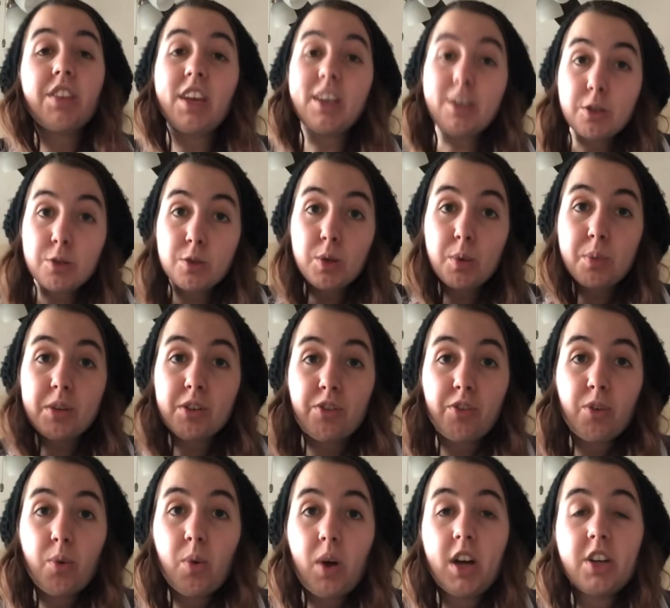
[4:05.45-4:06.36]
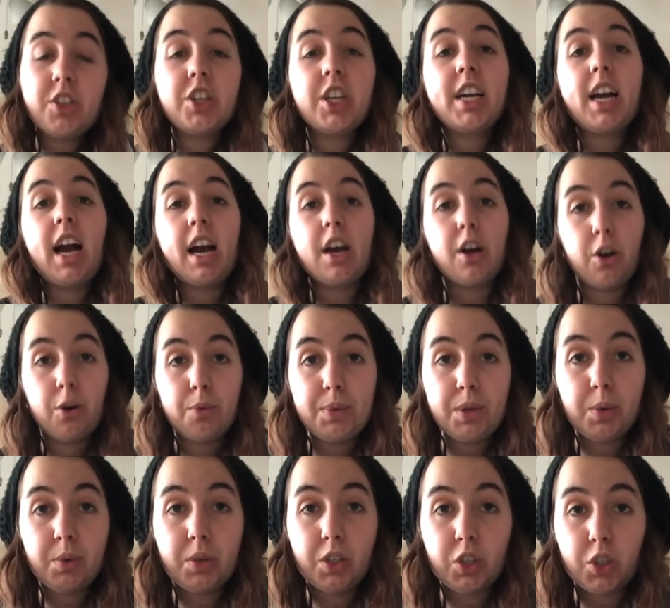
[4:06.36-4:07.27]
Thank you so much for watching. I hope
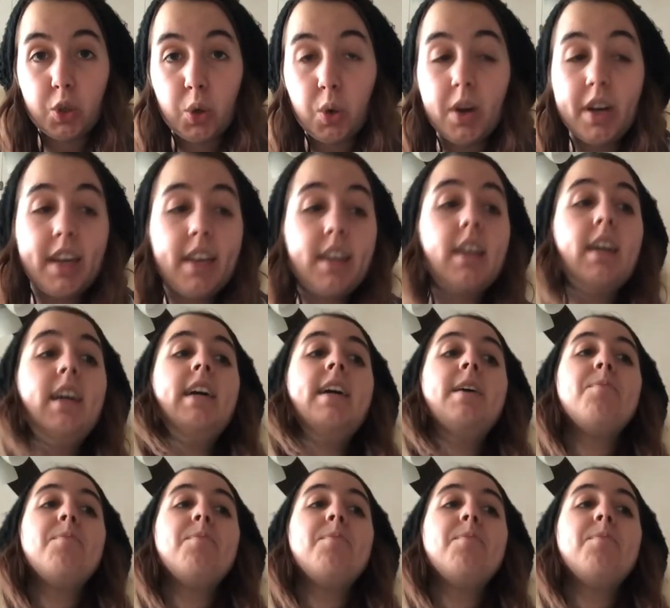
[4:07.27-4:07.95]
you enjoyed.